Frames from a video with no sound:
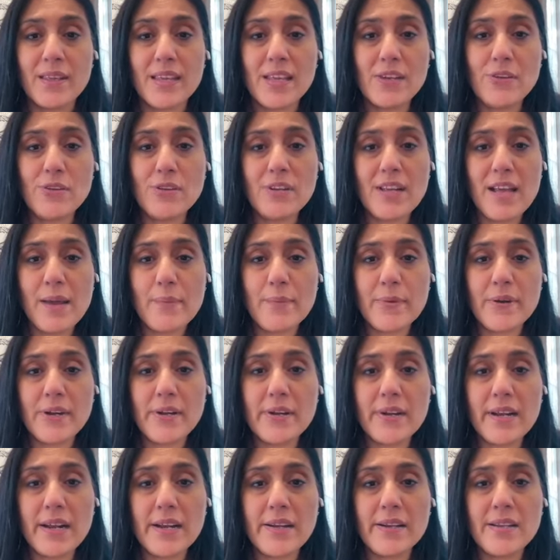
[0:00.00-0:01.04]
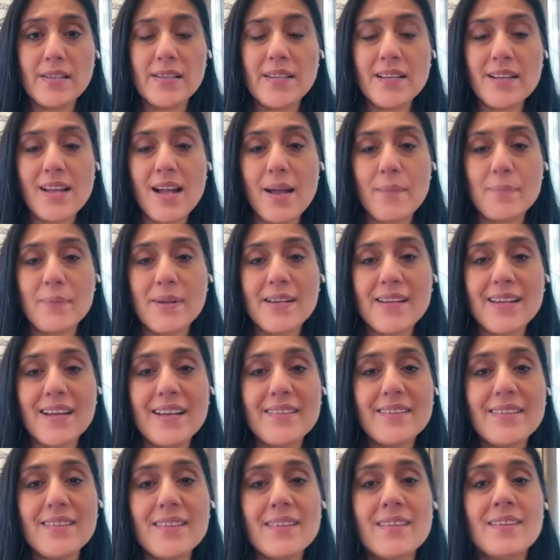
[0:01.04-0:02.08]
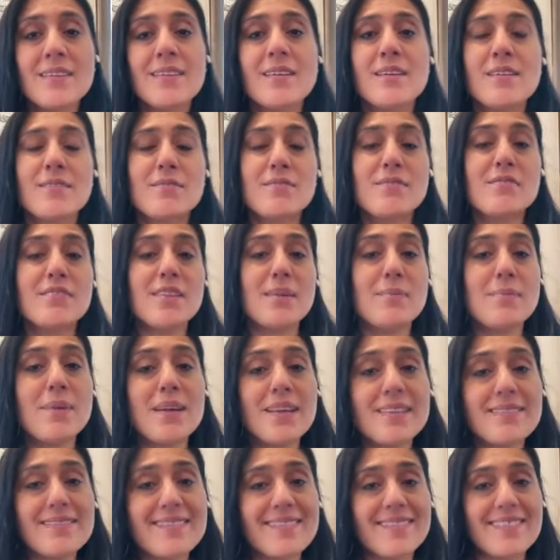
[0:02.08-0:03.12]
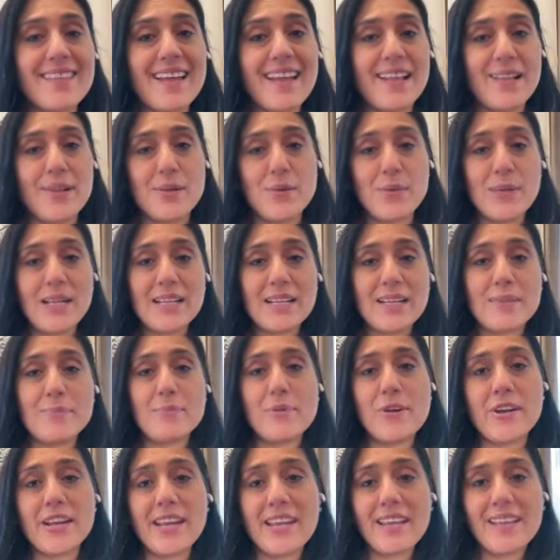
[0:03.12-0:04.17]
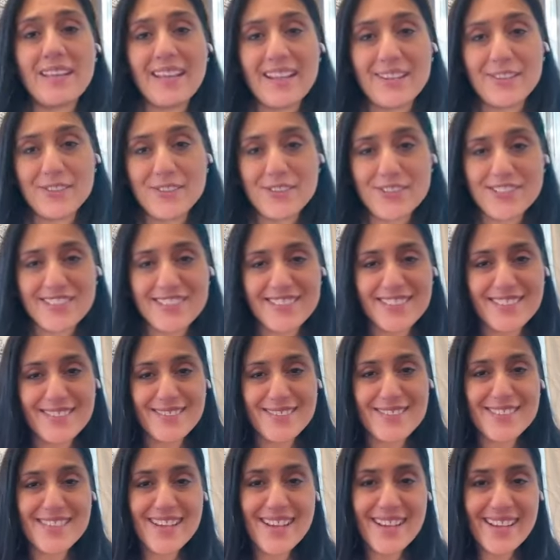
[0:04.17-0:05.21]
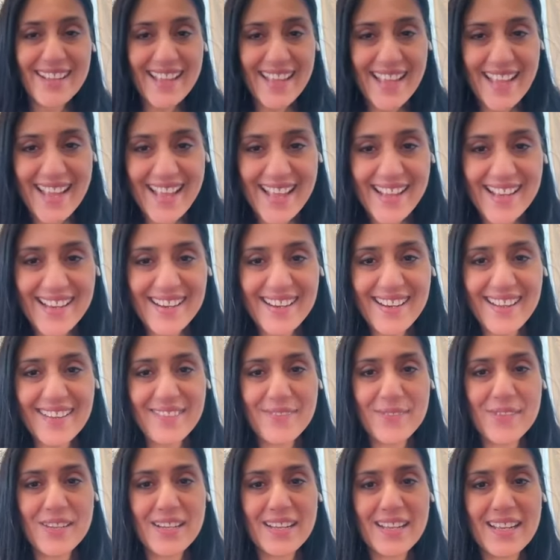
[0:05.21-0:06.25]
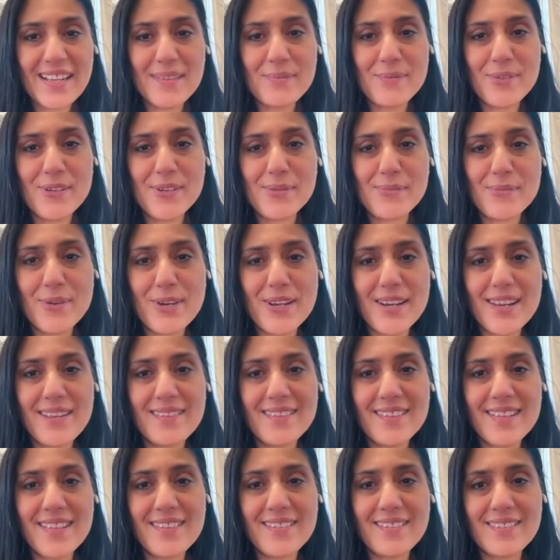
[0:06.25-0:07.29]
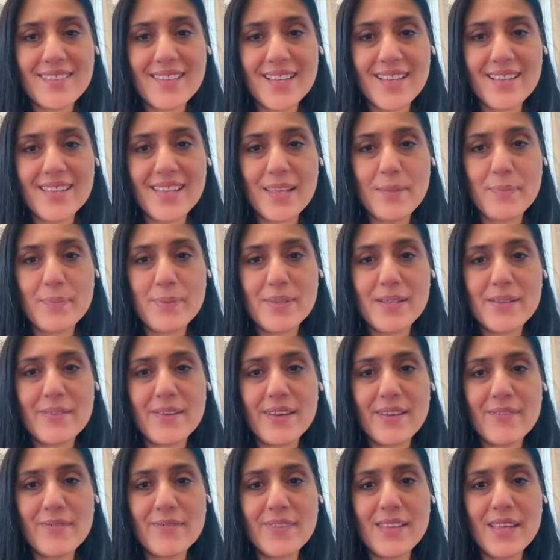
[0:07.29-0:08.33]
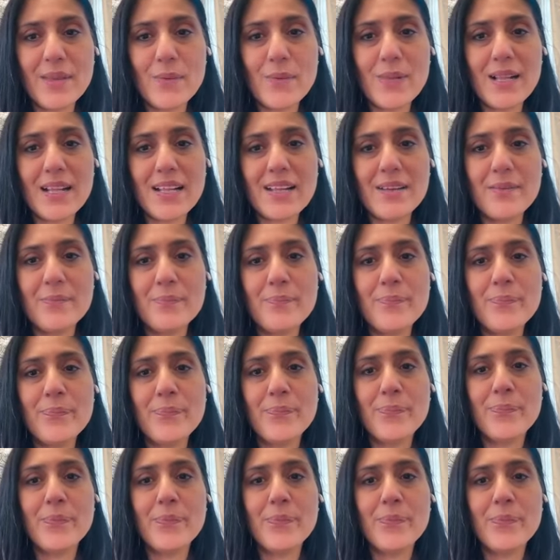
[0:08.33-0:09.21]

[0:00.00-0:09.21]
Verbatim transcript: can you elaborate under the carpet and so seema it's hello welcome morning hello dr saluja again welcome good morning Zayasta, deepul Revti, welcome